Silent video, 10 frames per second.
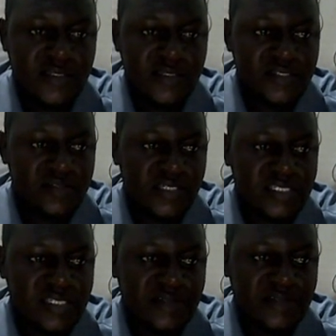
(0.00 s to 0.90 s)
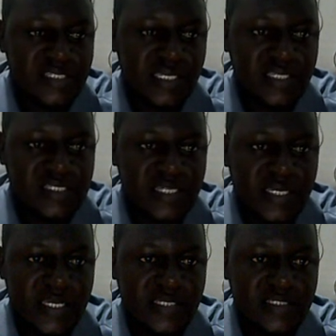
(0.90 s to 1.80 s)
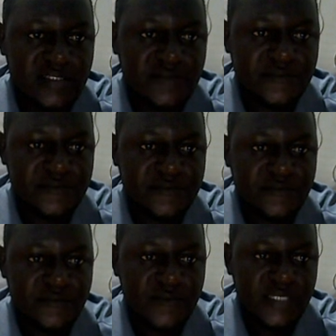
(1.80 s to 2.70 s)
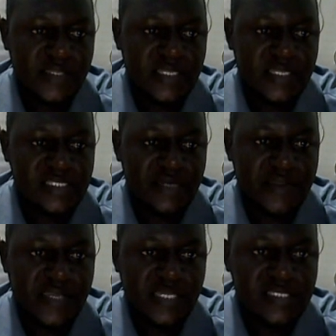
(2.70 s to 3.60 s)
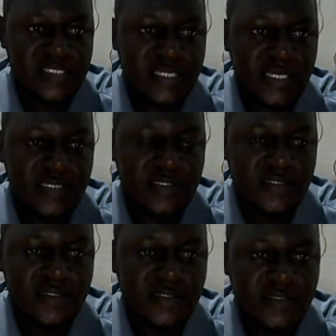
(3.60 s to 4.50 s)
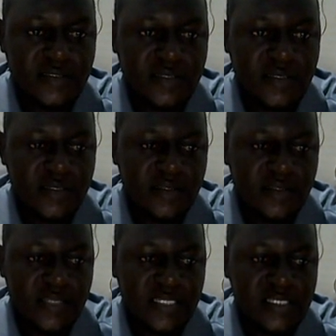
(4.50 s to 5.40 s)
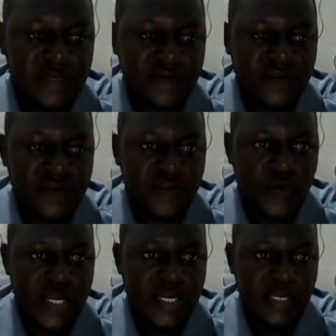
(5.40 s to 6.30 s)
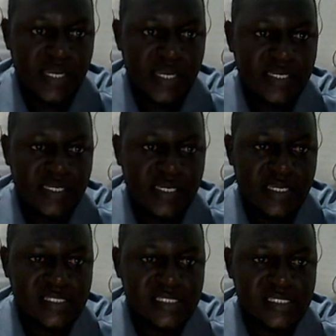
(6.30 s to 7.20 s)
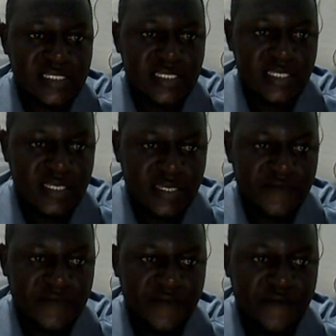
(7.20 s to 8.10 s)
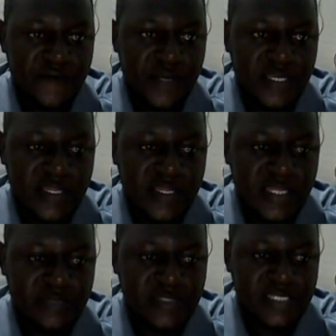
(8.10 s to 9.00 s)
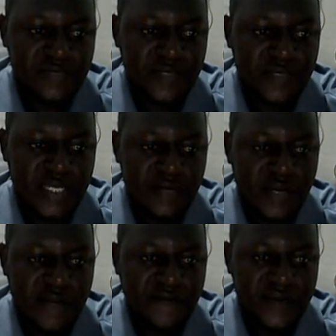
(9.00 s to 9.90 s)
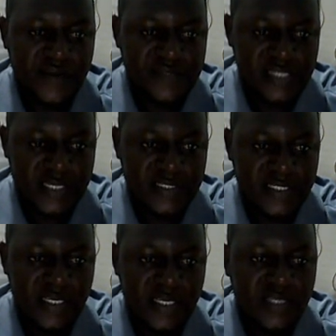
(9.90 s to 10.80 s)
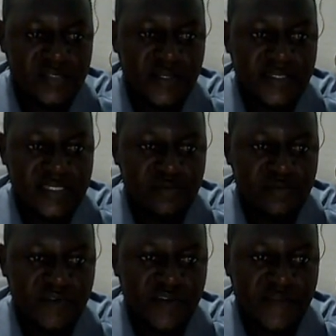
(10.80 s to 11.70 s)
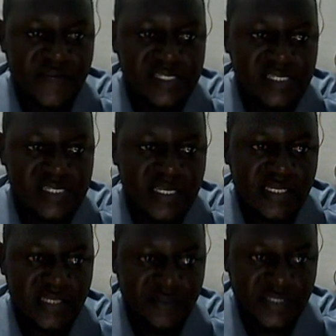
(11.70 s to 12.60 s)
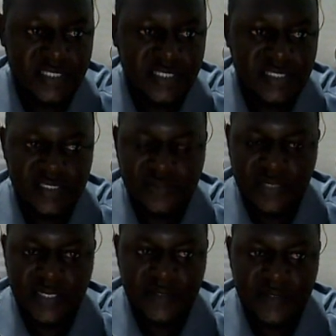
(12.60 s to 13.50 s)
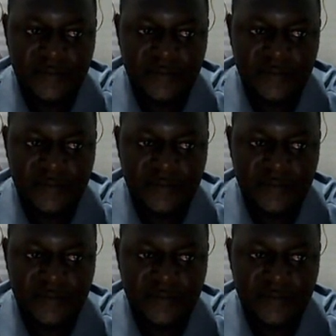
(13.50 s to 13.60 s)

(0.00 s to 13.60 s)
So this is our second slide, that's our third slide, that's the 4th one, and then lastly the 5th one. That means that we now have 5 slides. So let us move to the first slide, which is this one.